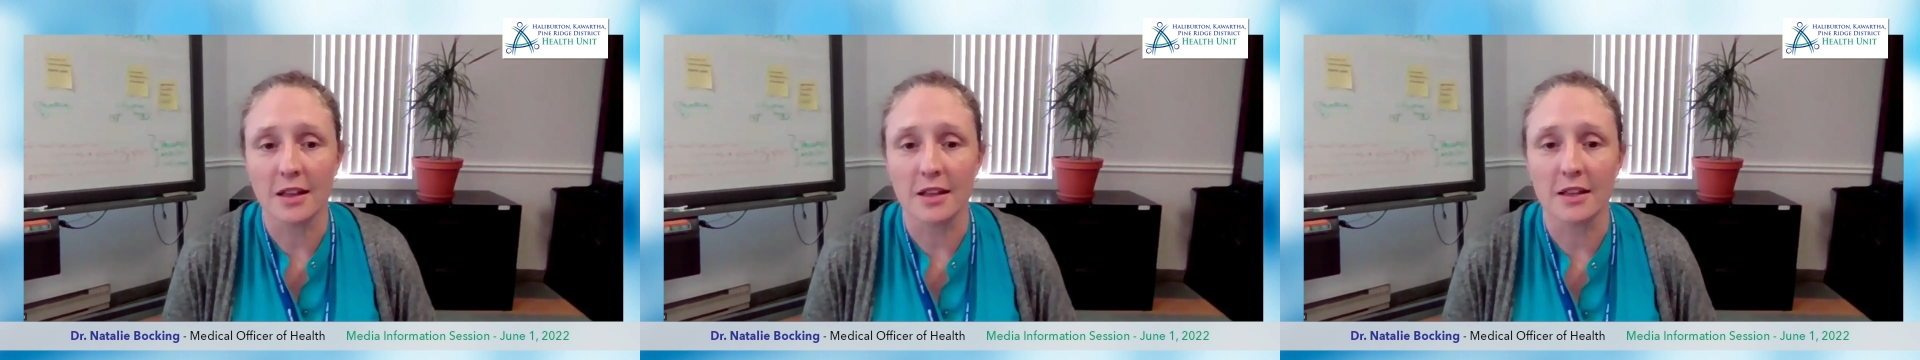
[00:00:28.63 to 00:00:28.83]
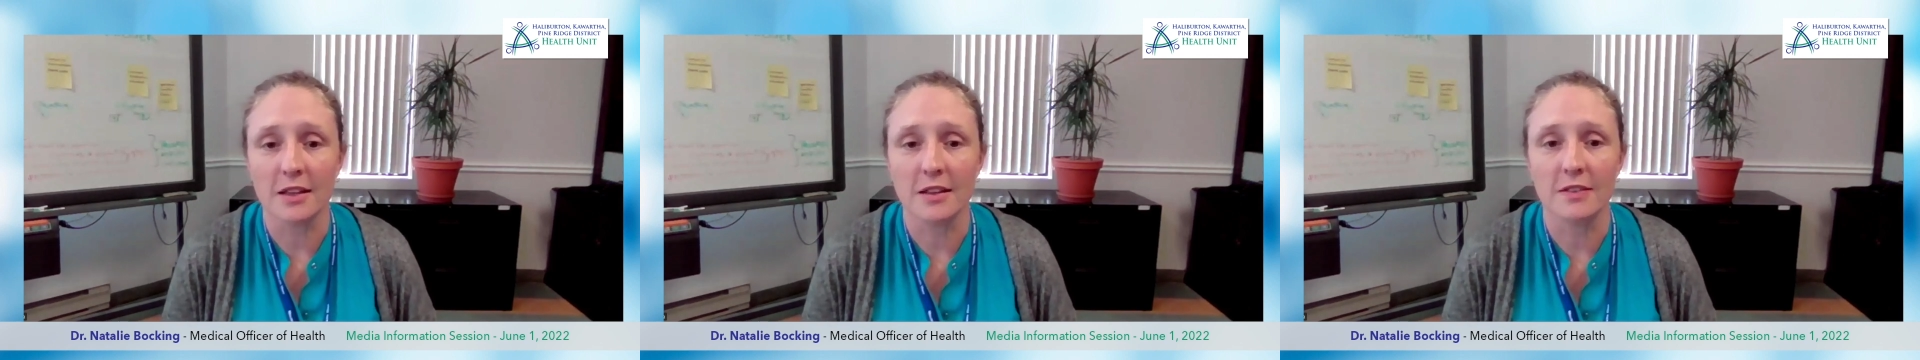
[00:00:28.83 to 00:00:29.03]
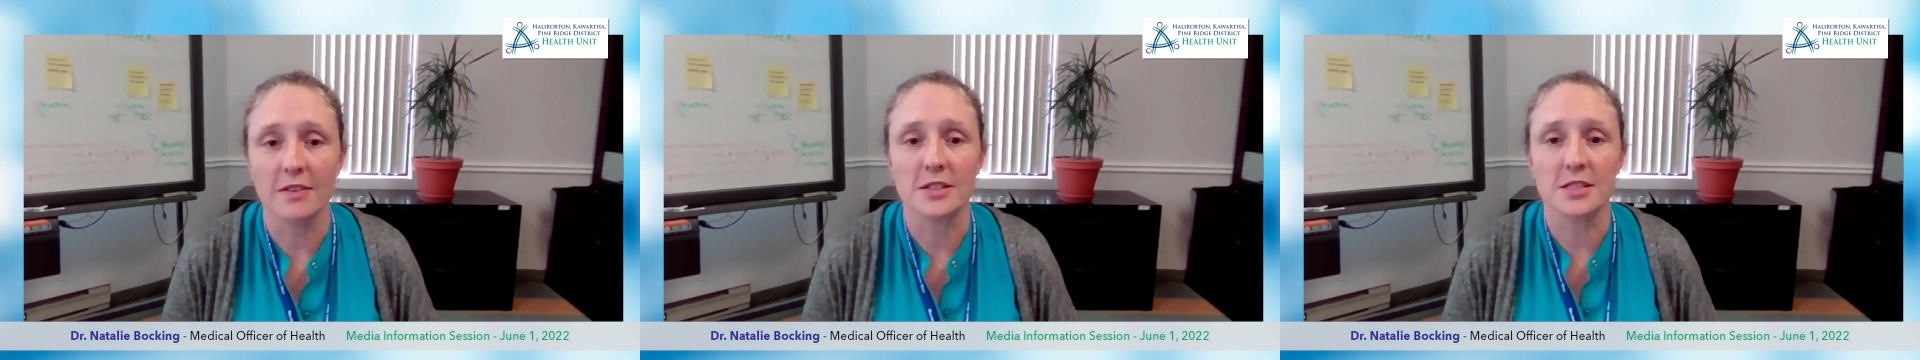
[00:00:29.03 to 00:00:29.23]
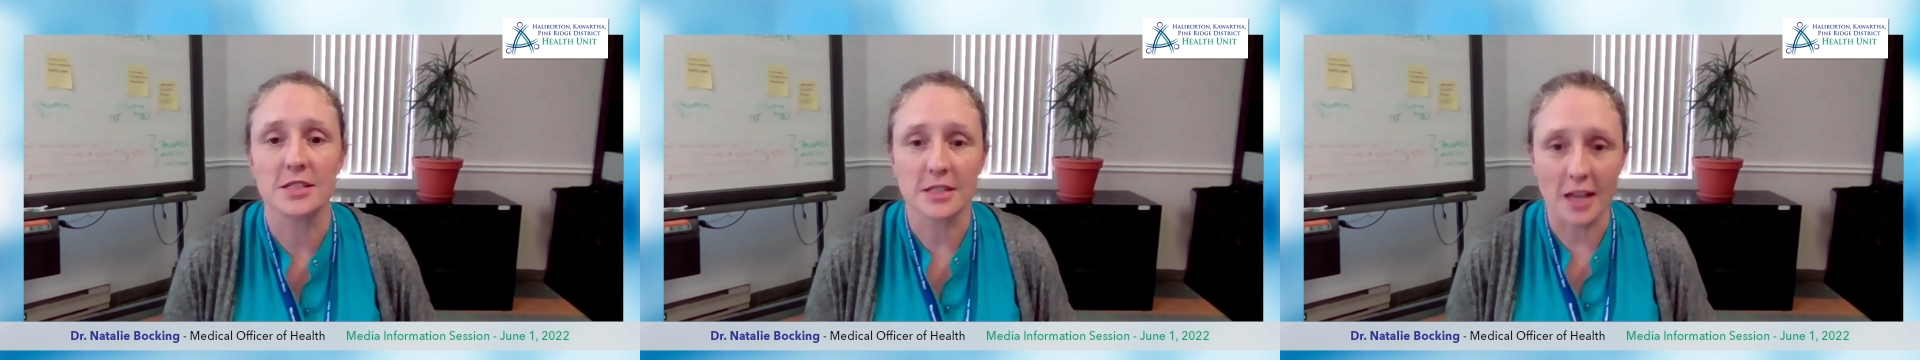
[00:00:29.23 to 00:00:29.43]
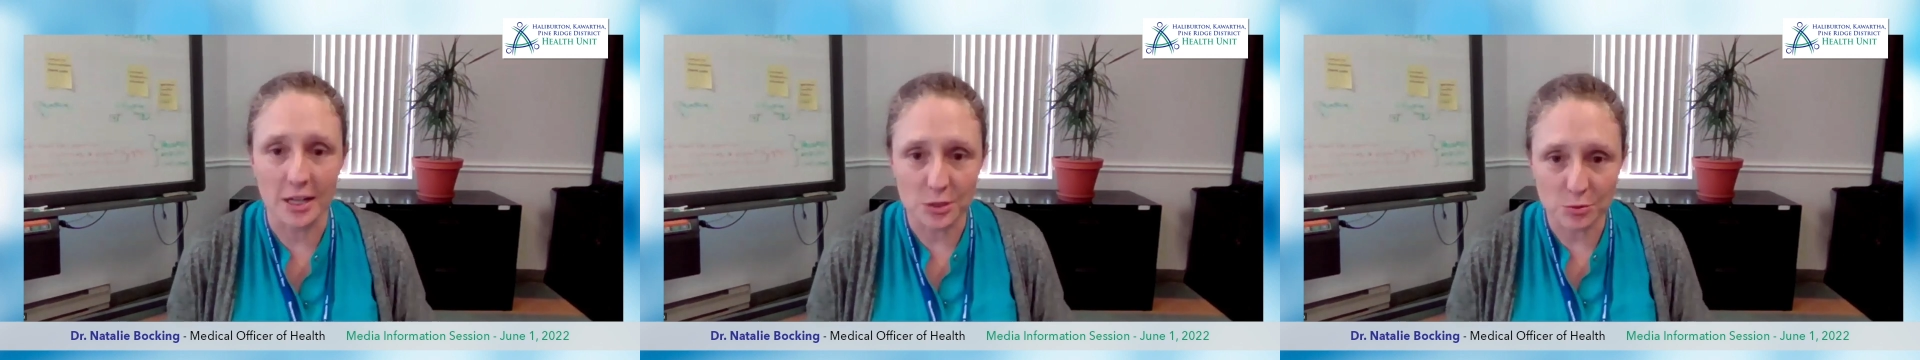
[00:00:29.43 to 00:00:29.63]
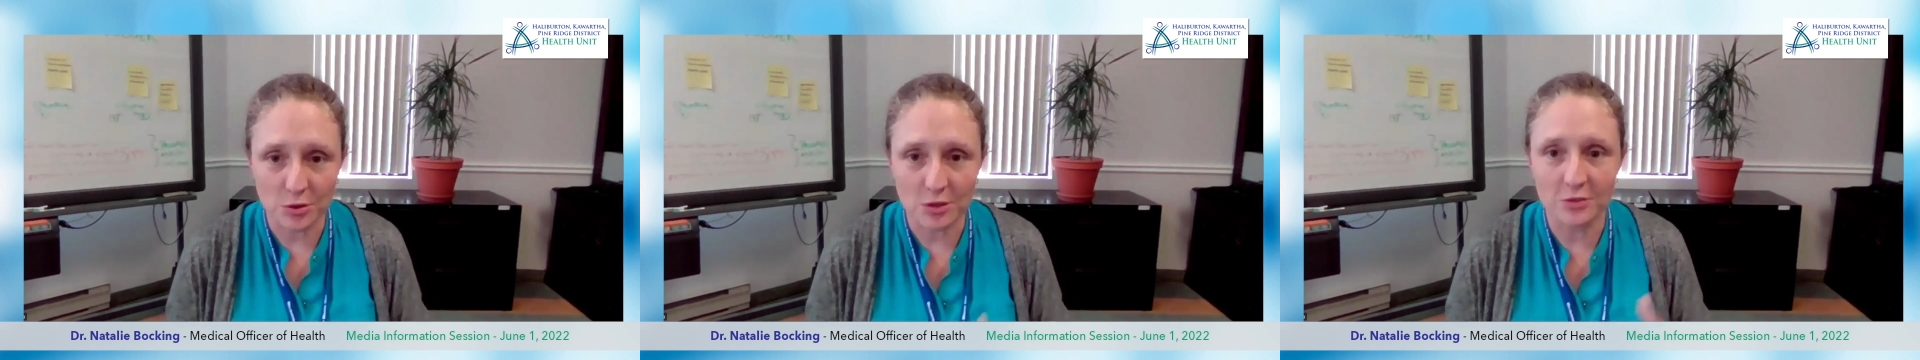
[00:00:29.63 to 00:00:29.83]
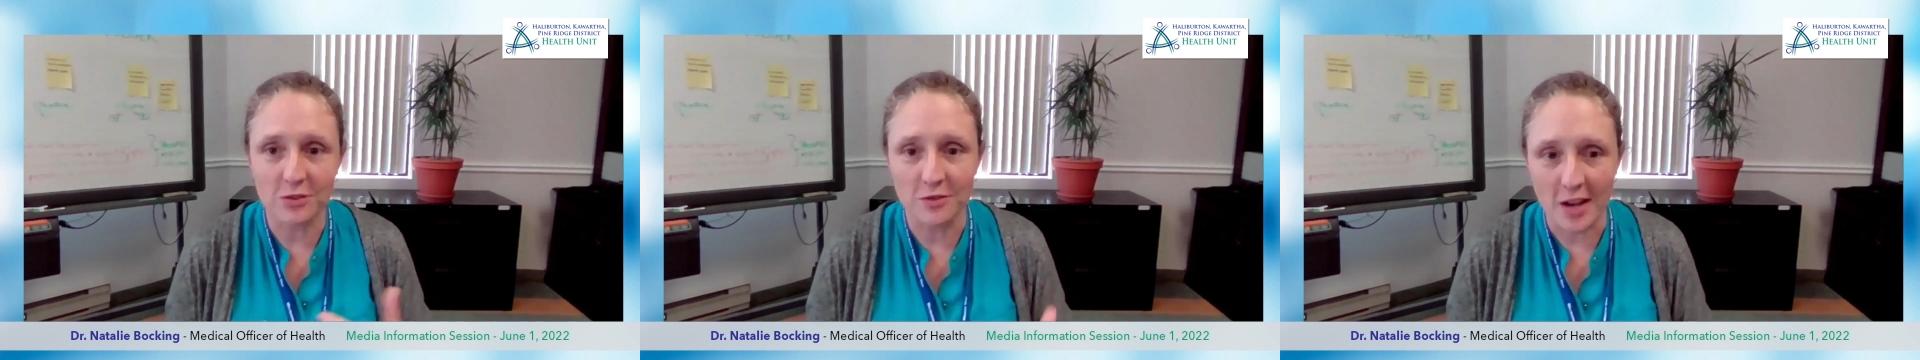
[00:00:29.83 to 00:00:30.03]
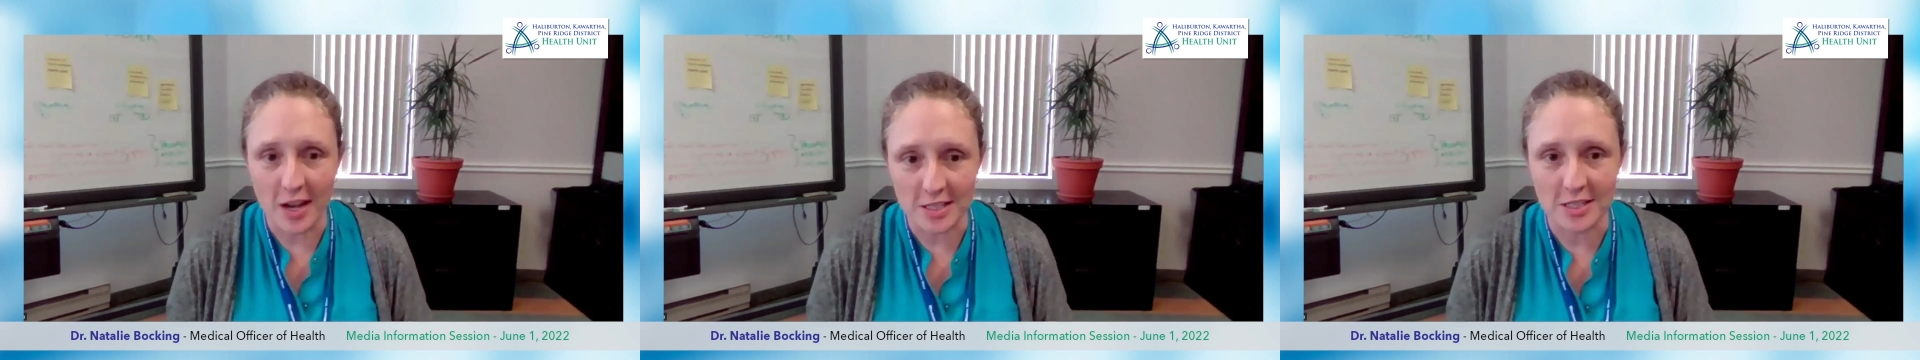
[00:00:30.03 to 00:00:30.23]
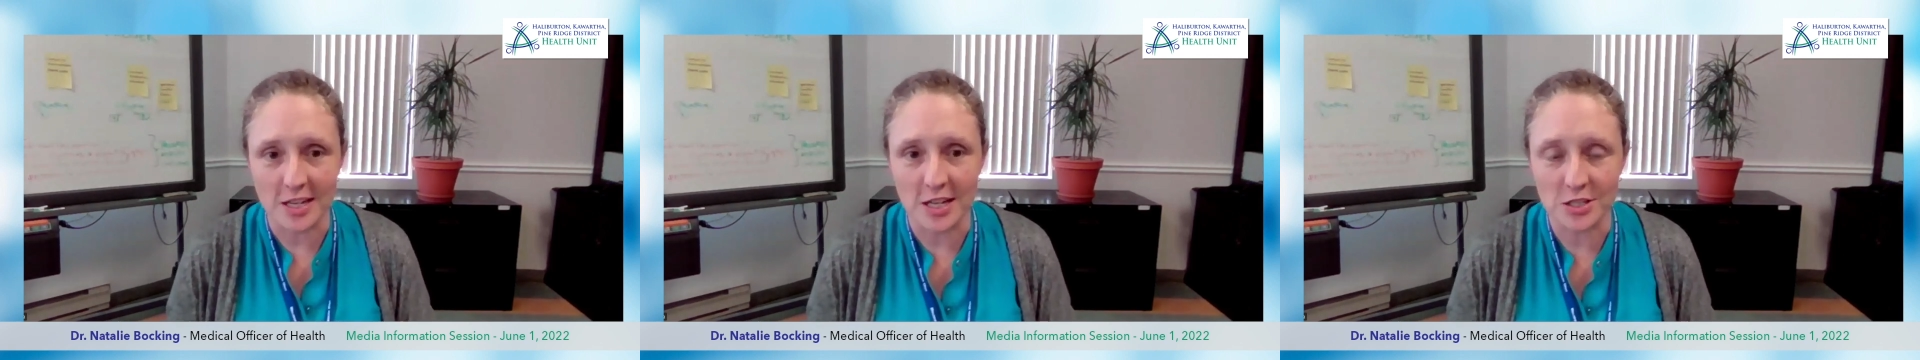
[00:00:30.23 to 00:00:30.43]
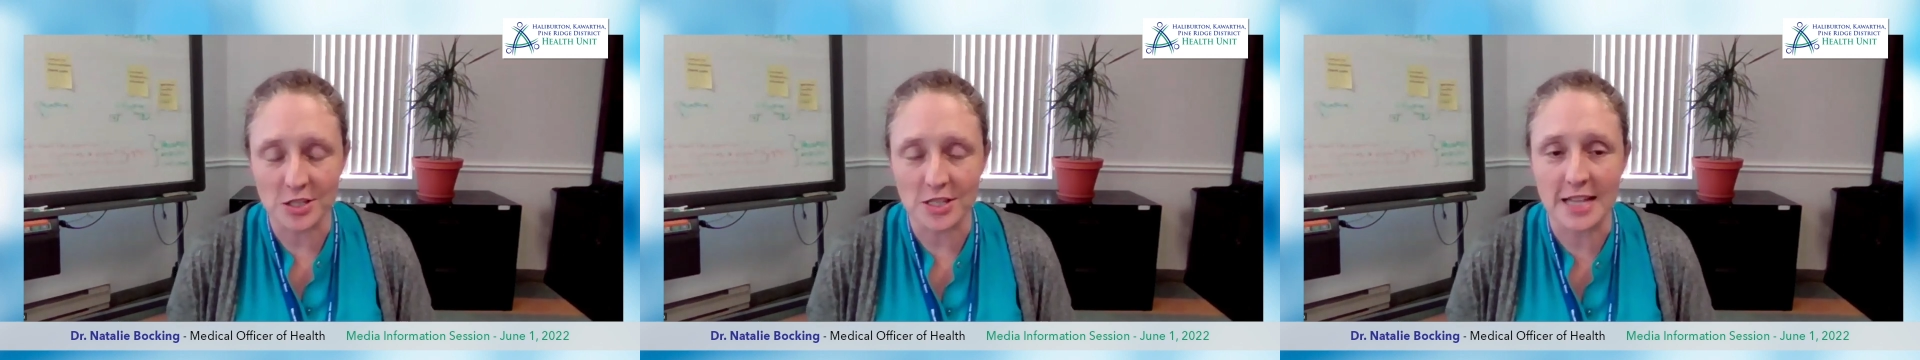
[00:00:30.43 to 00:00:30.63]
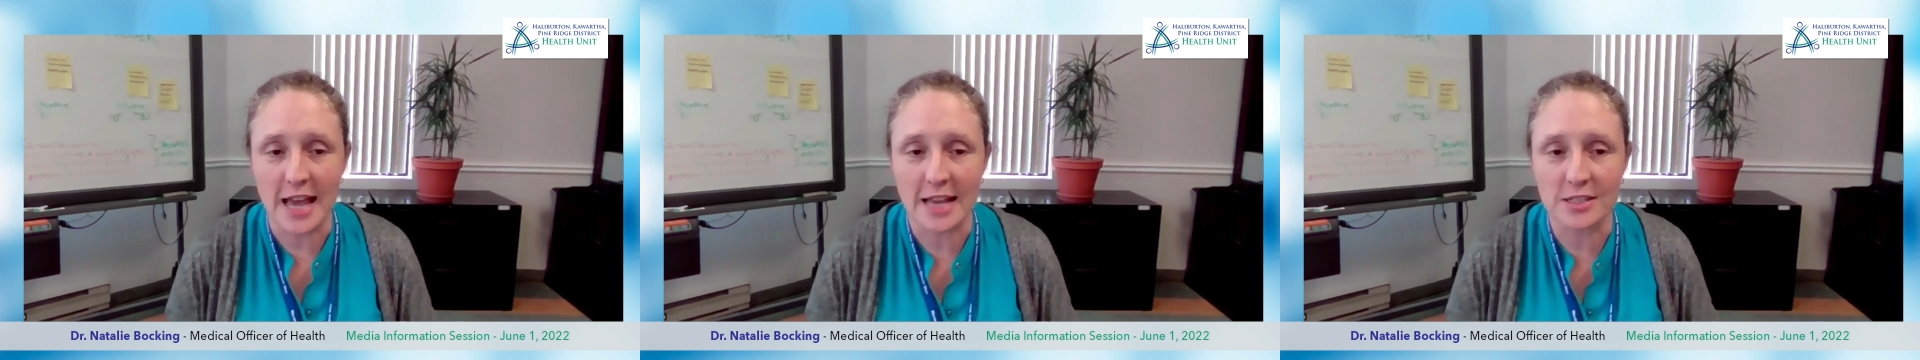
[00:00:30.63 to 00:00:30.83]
the schedule for vaccinations